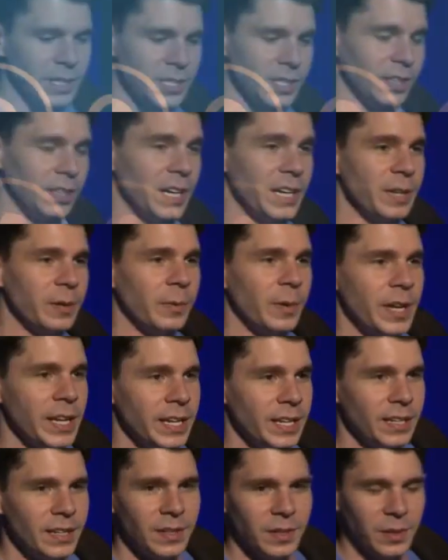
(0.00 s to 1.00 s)
it's a
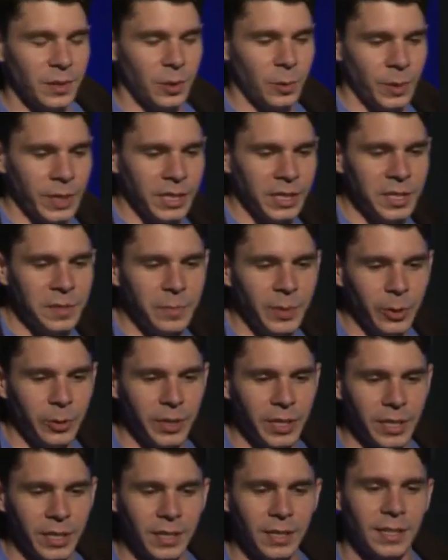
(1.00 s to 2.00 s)
lightweight, quickly
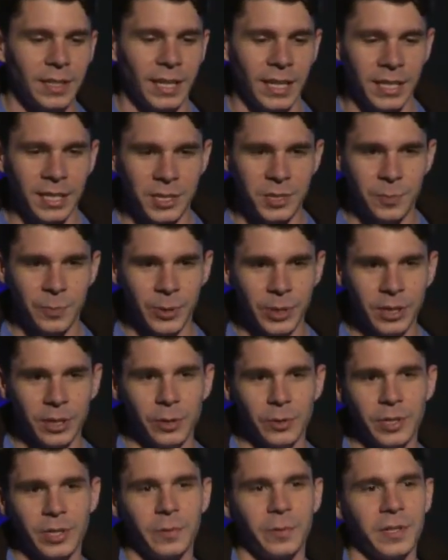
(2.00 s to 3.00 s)
booting, and it's
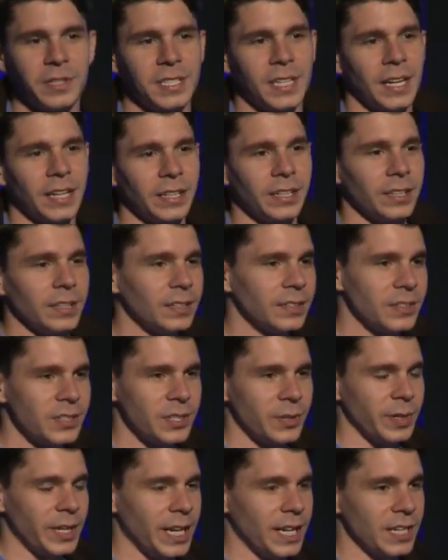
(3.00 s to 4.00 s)
preloaded with Docker.
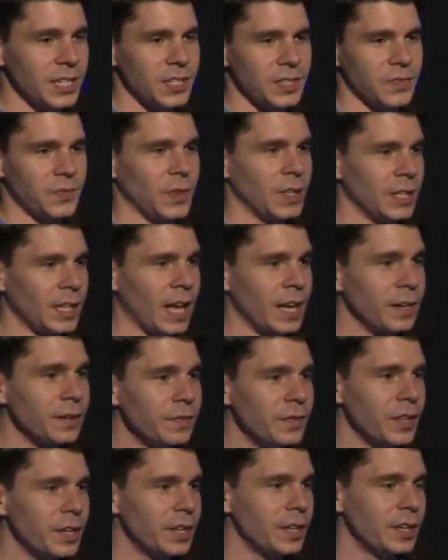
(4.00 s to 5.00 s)
So it has a lot
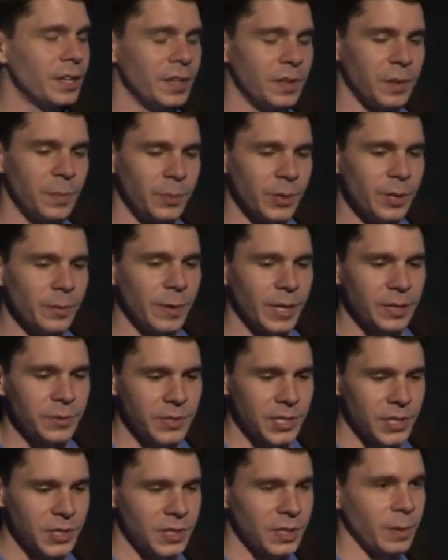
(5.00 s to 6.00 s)
of the
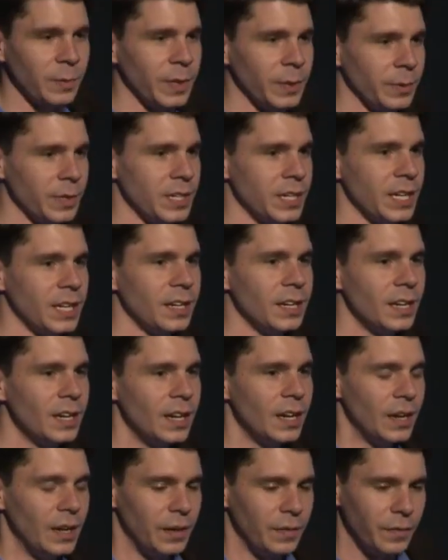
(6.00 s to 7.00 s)
prerequisites that we would need
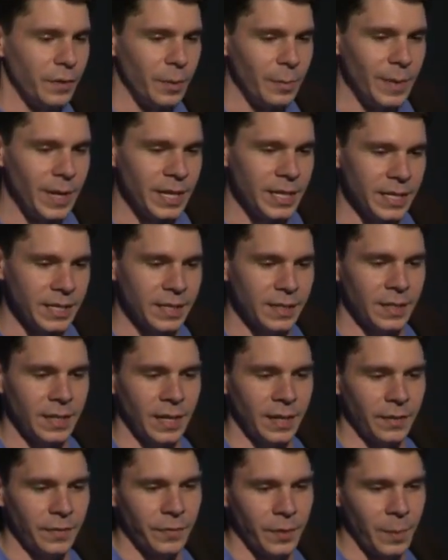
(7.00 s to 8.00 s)

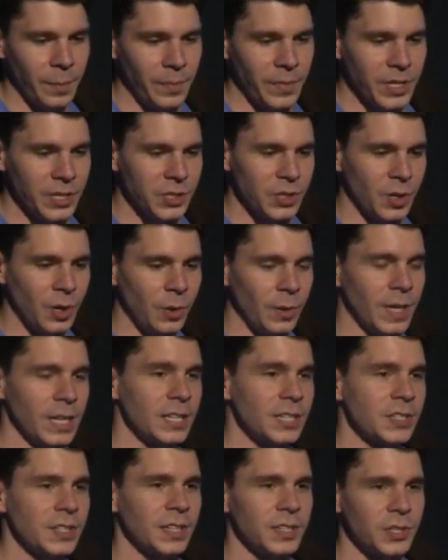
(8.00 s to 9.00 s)
from this
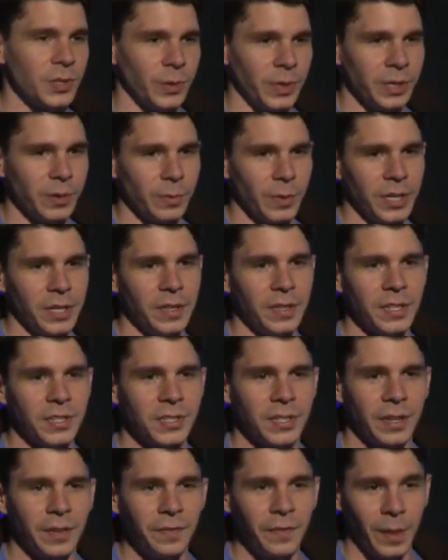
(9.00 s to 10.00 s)
OS that's going to run in
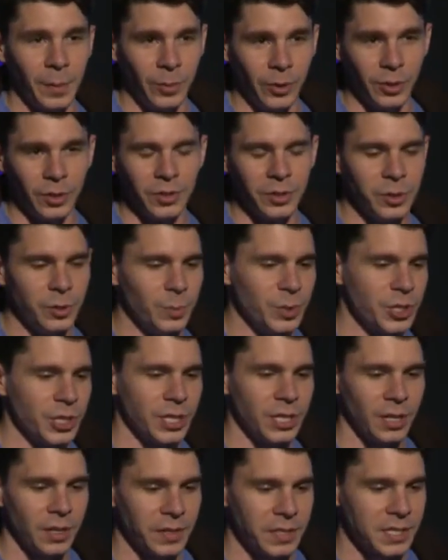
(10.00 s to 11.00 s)
this ephemeral new
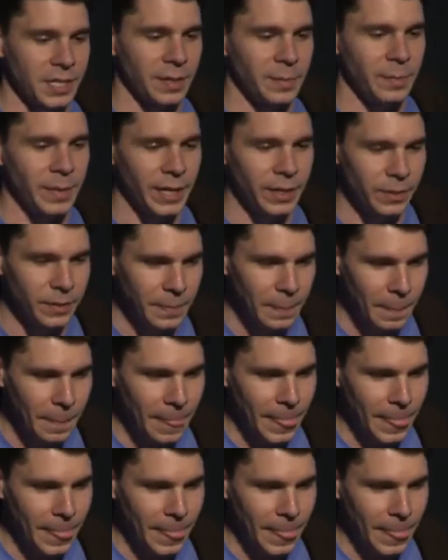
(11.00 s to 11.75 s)
machine all the time manner.